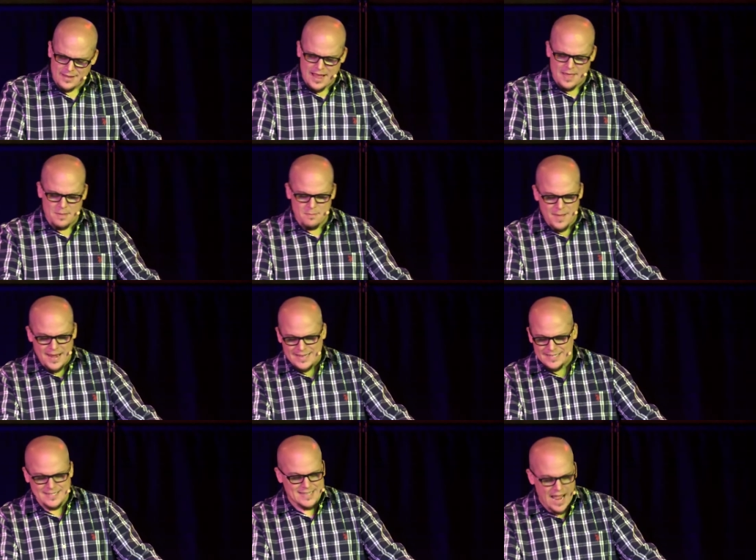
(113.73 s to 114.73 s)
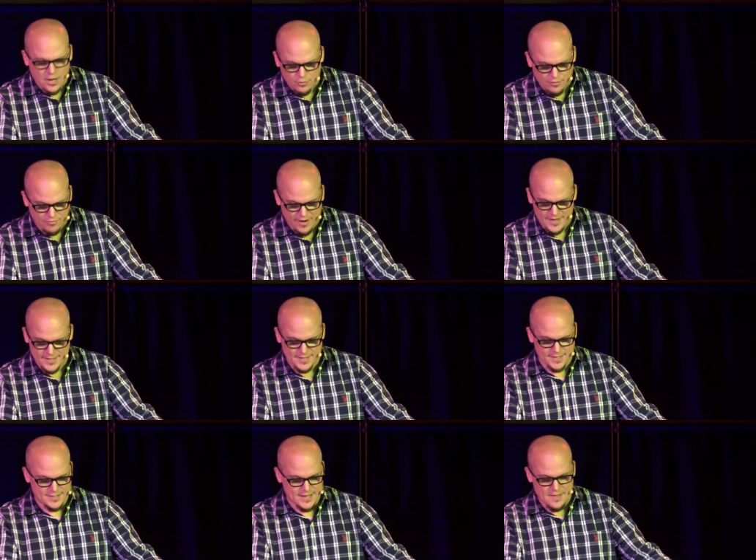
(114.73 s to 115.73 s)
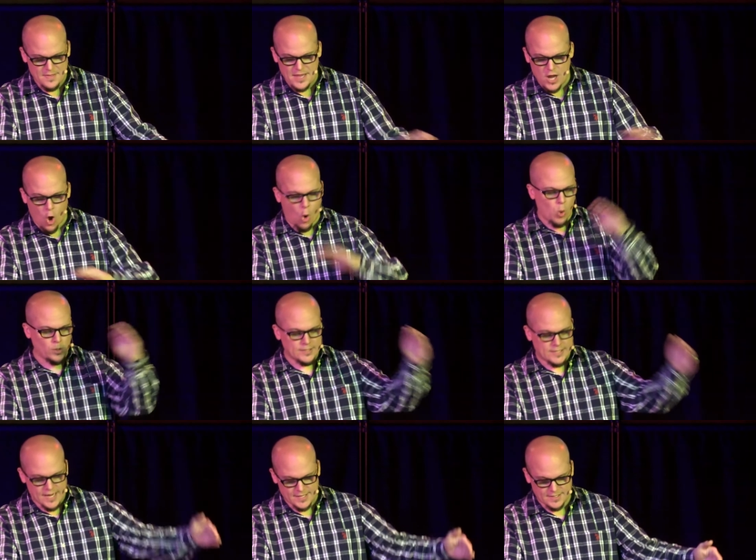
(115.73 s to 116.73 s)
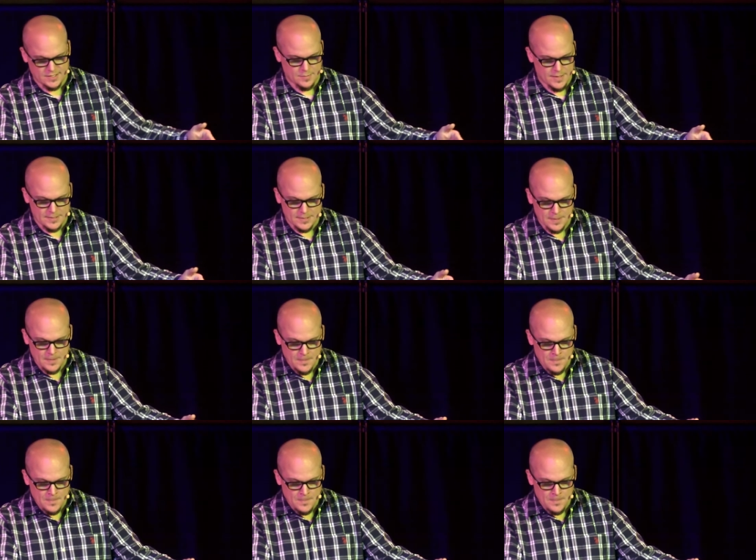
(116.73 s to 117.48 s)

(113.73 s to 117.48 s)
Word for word: and the many sacrifices in the Old Testament